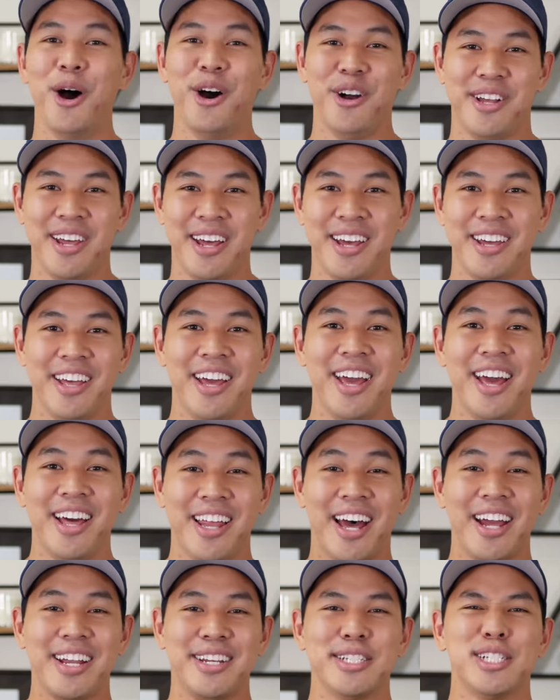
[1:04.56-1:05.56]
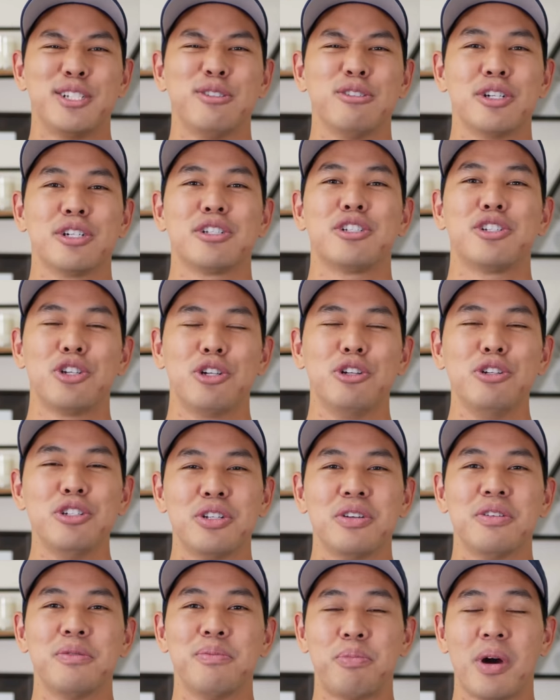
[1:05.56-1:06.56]
Okay, like this was an
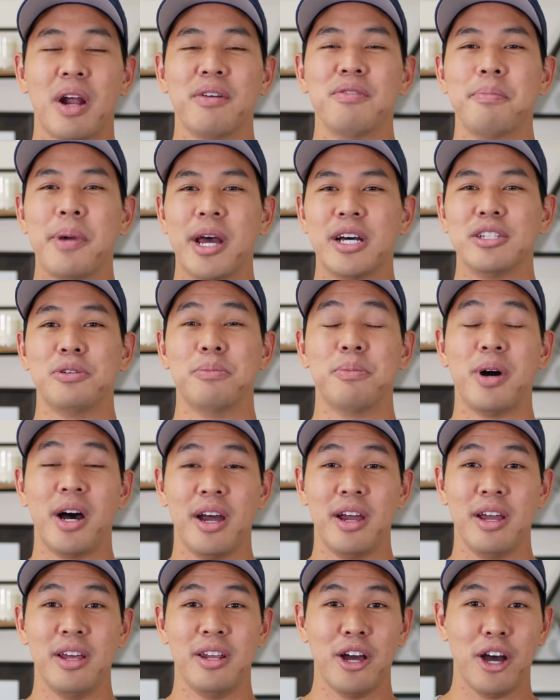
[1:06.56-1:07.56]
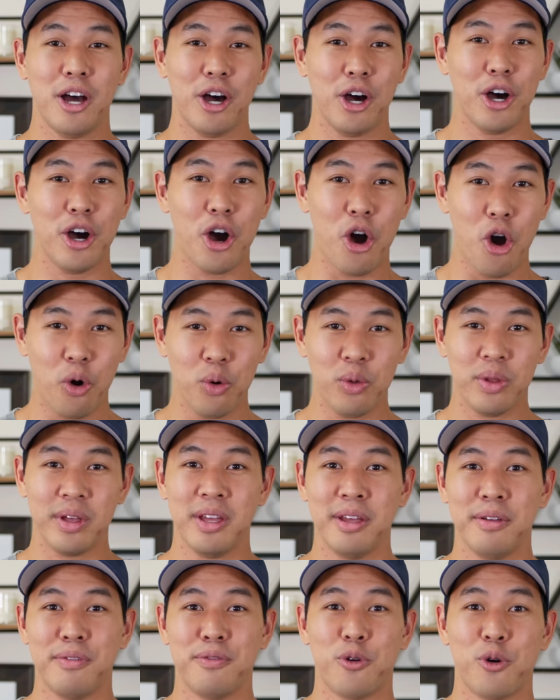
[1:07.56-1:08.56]
exclusive private mastermind,
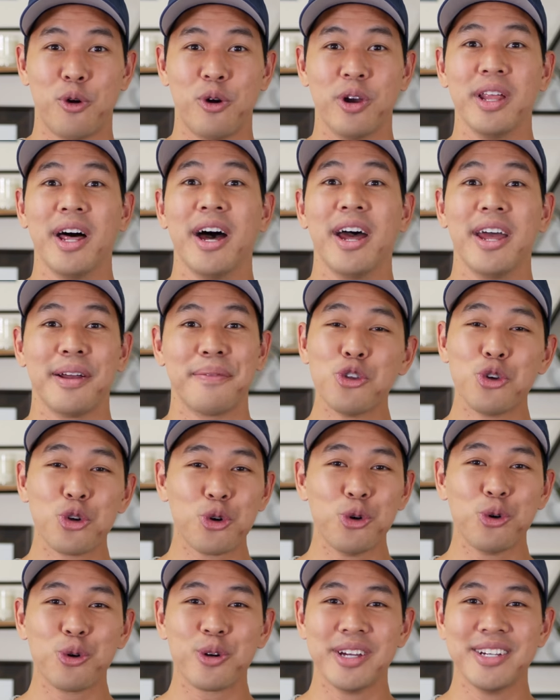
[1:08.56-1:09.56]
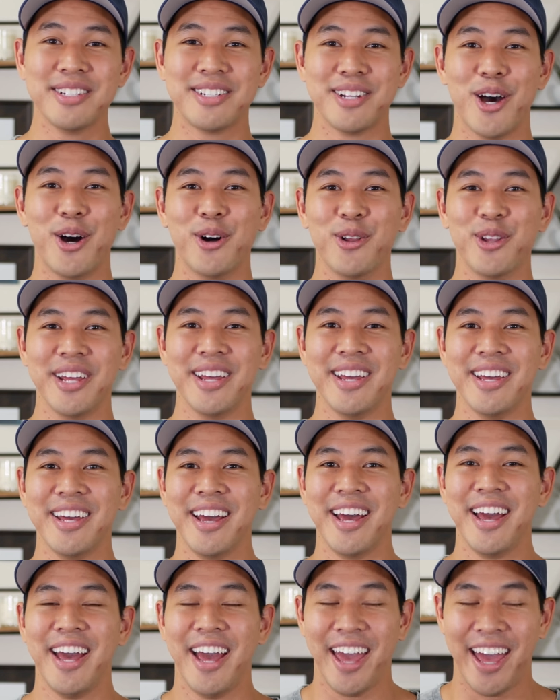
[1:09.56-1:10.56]
only for like the cool kids only,
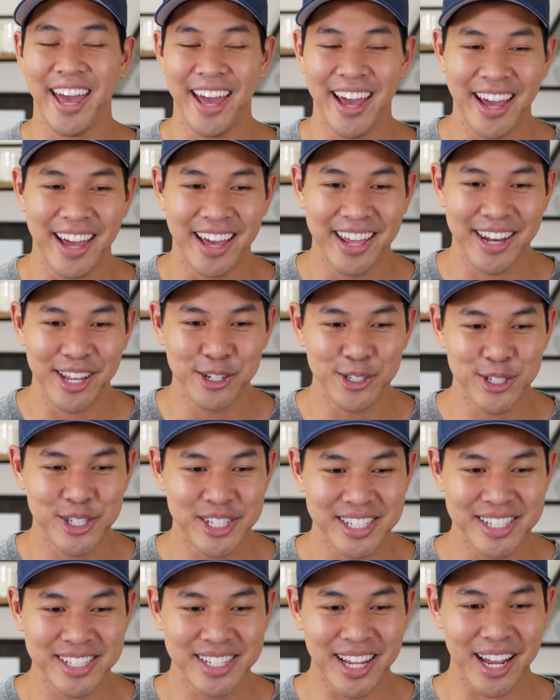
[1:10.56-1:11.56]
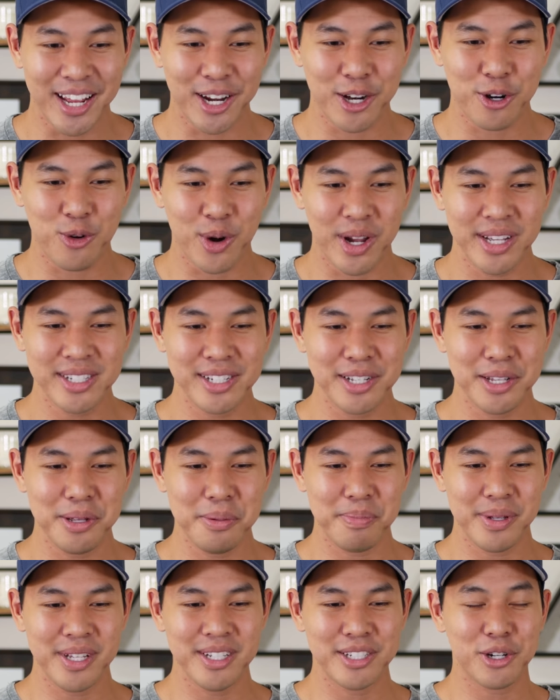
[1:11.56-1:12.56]
and it was just like crazy
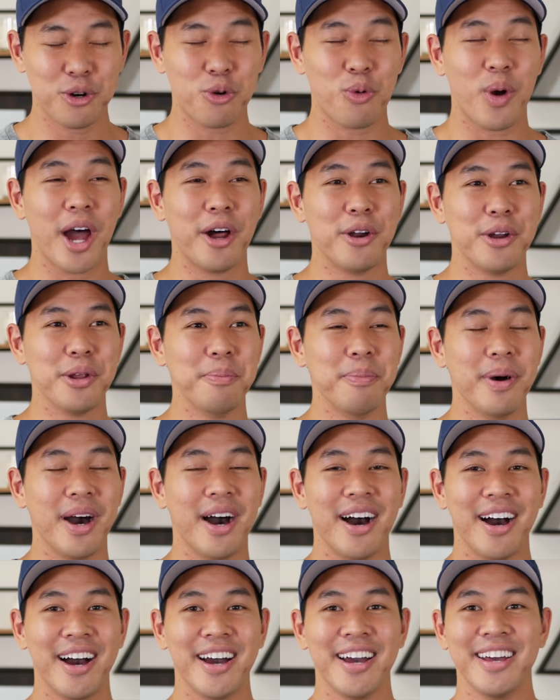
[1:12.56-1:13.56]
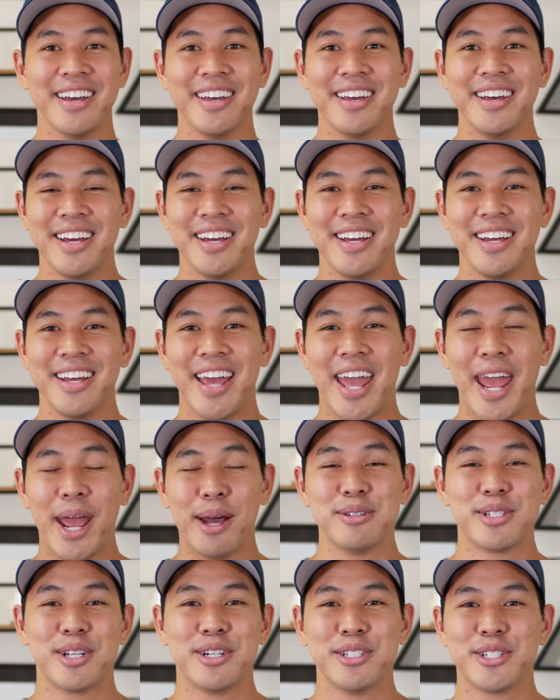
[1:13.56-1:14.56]
to be surrounded by
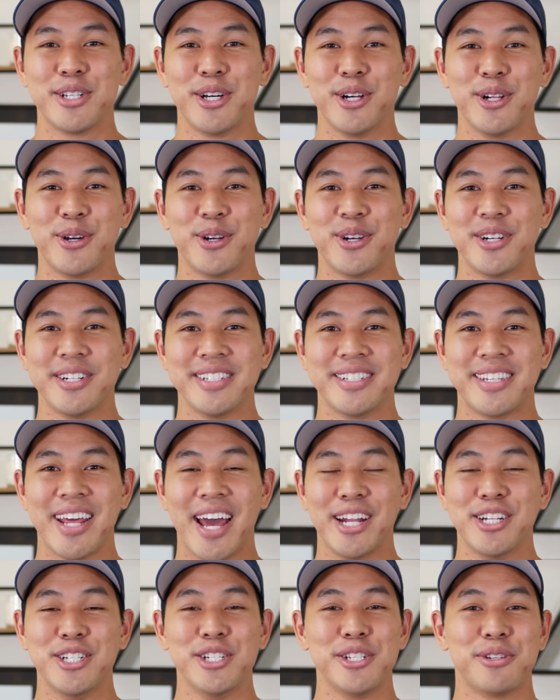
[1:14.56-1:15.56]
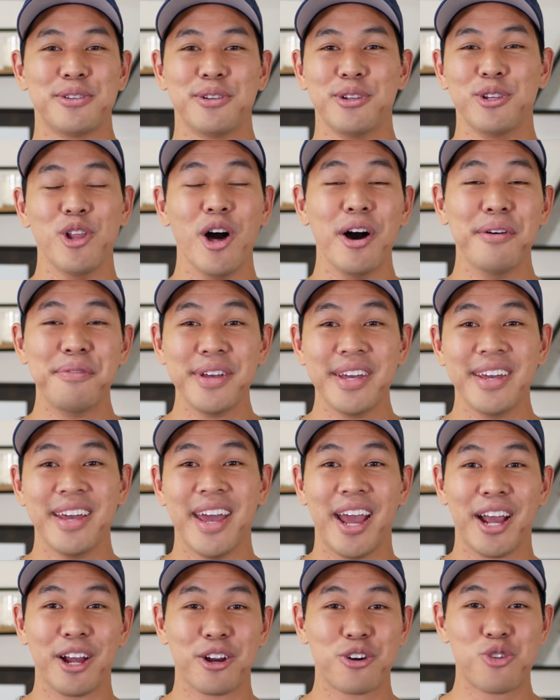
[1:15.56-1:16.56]
Amazon sellers that just love it
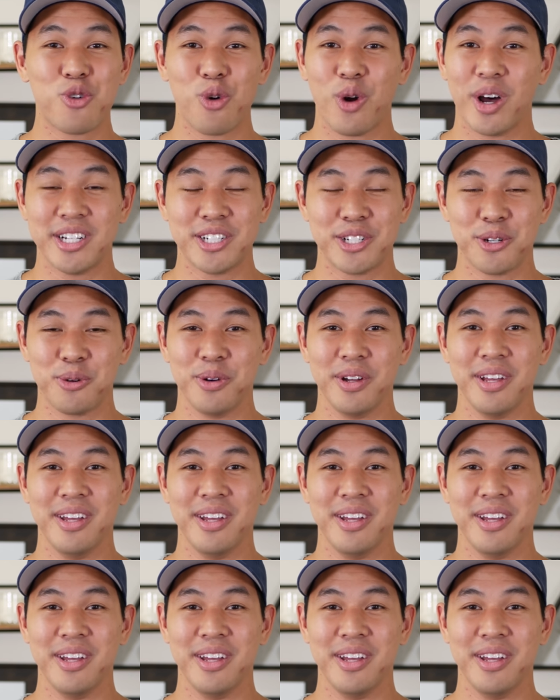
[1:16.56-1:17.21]
and crush